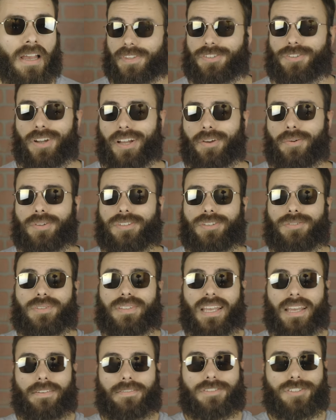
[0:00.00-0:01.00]
So you're not going to
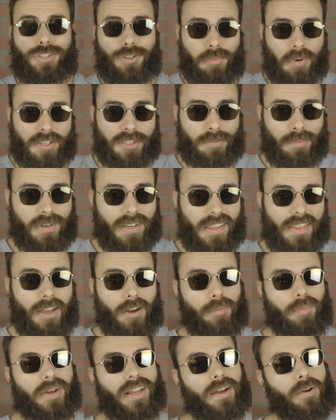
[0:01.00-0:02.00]
save too much money
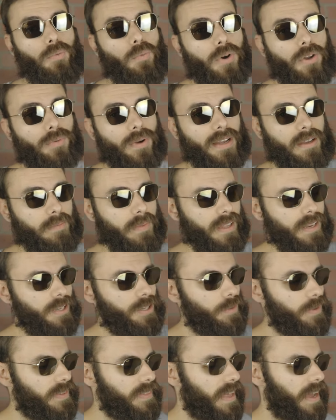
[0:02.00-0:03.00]
there, but I would recommend doing